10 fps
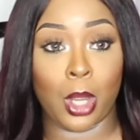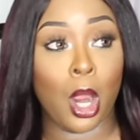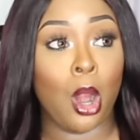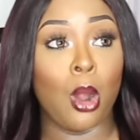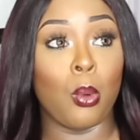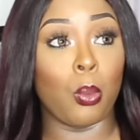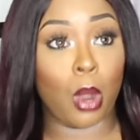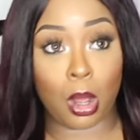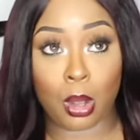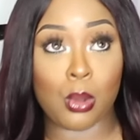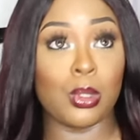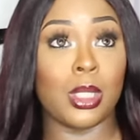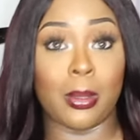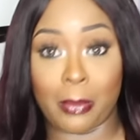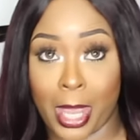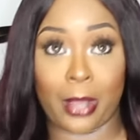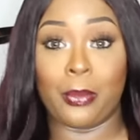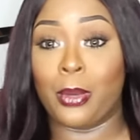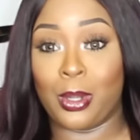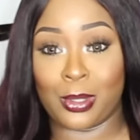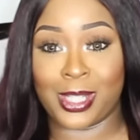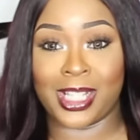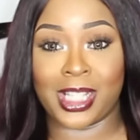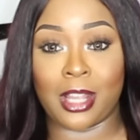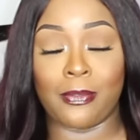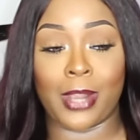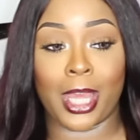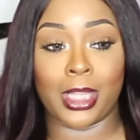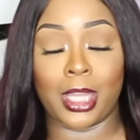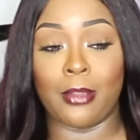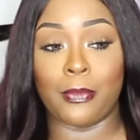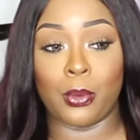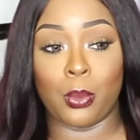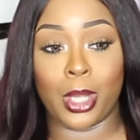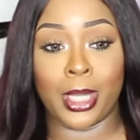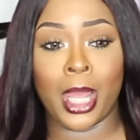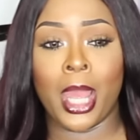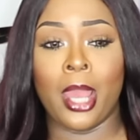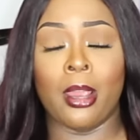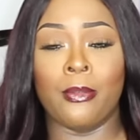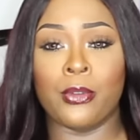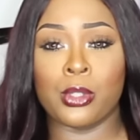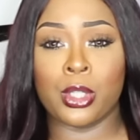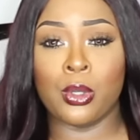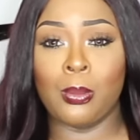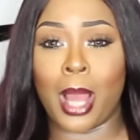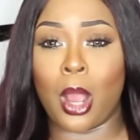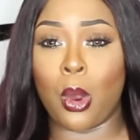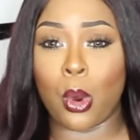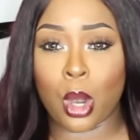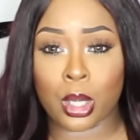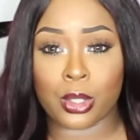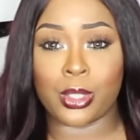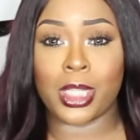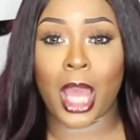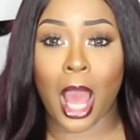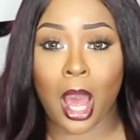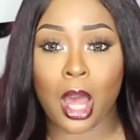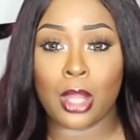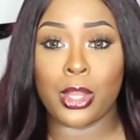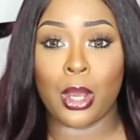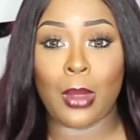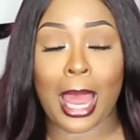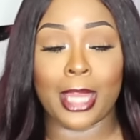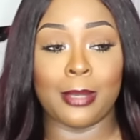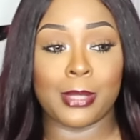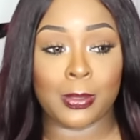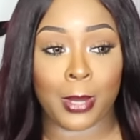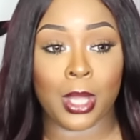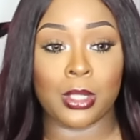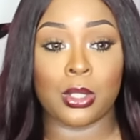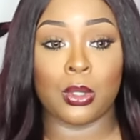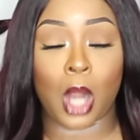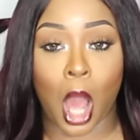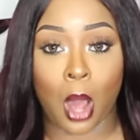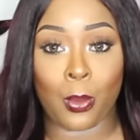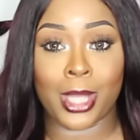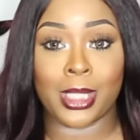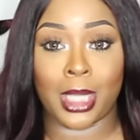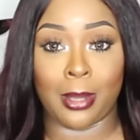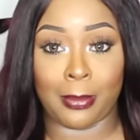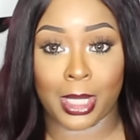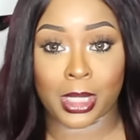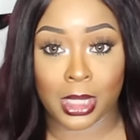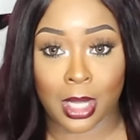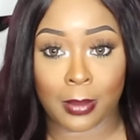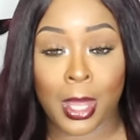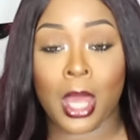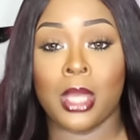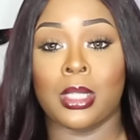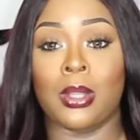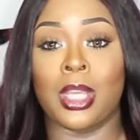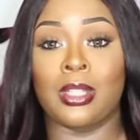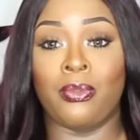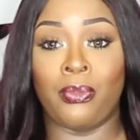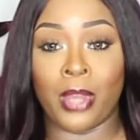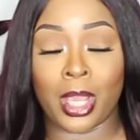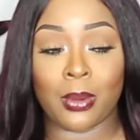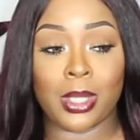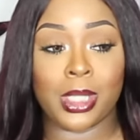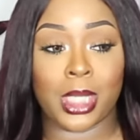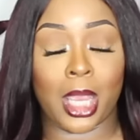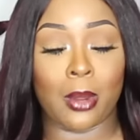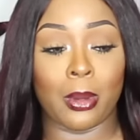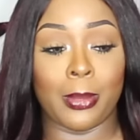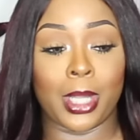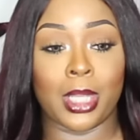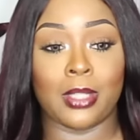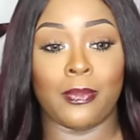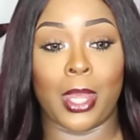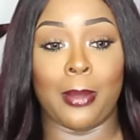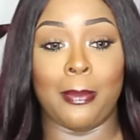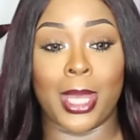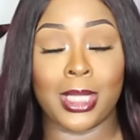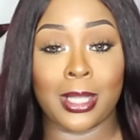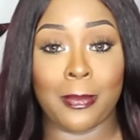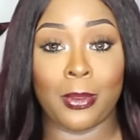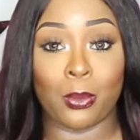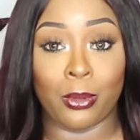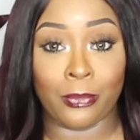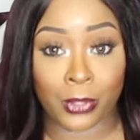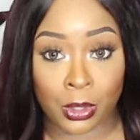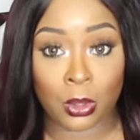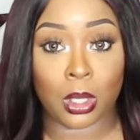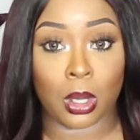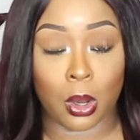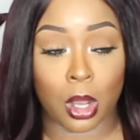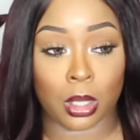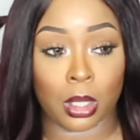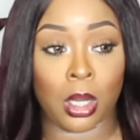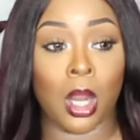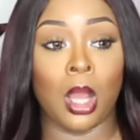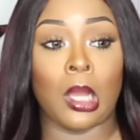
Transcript: with rolls and back rolls and stuff like that, for one. And for two, my orders, although I am sponsored, I always get mixed up, so that's very scary because if they mess up a reviewer order,